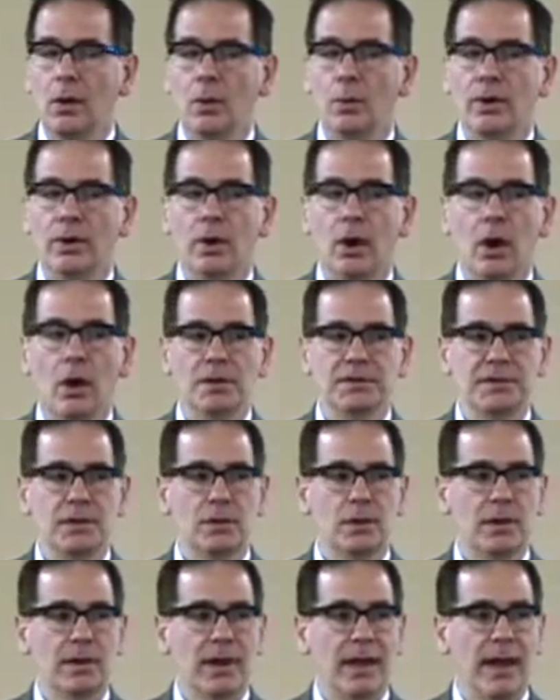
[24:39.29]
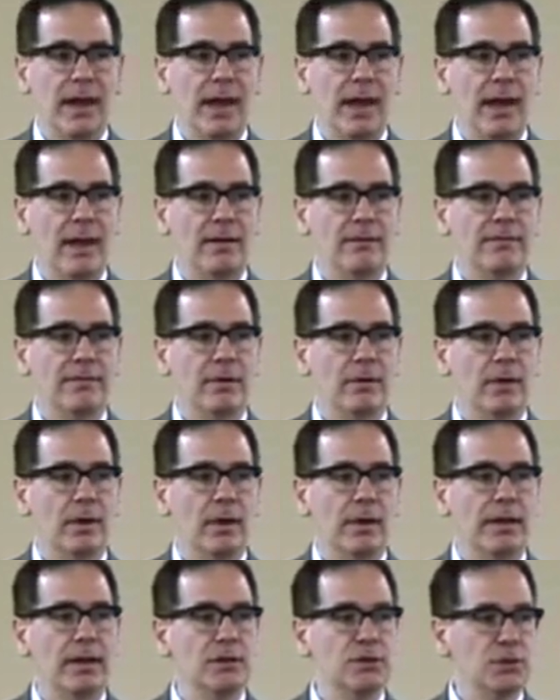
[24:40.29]
we're also going to have
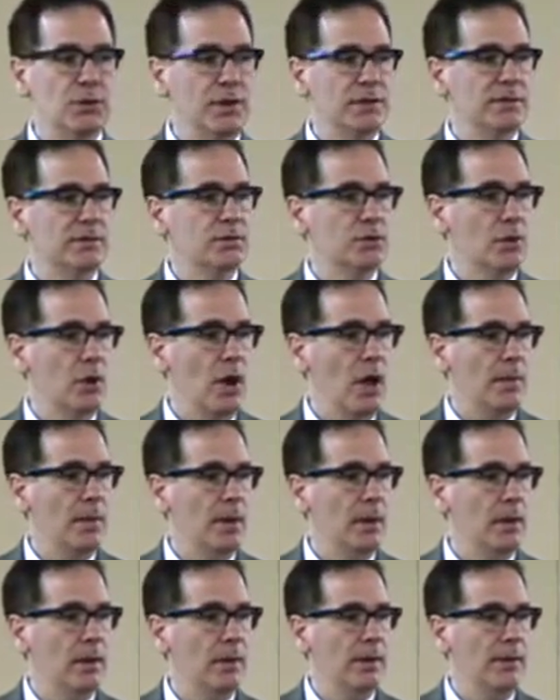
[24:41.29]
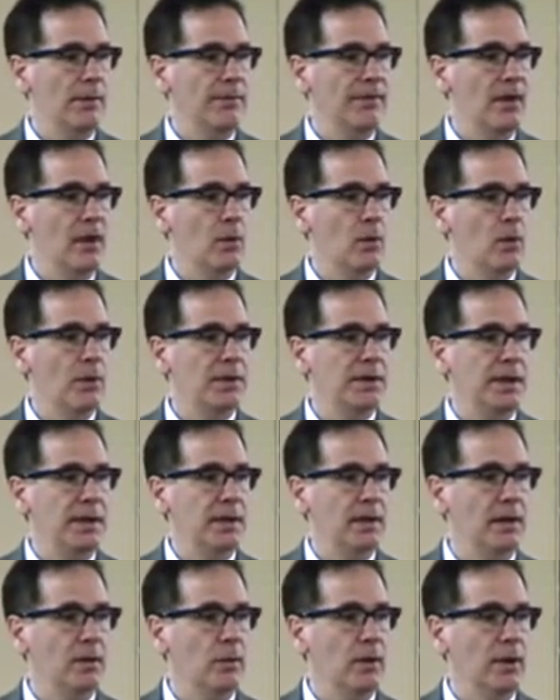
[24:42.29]
histories of trauma that we're
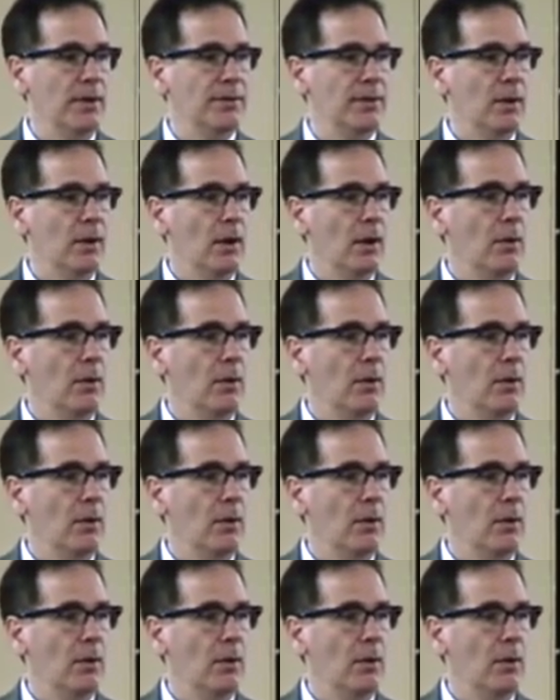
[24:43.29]
dealing with,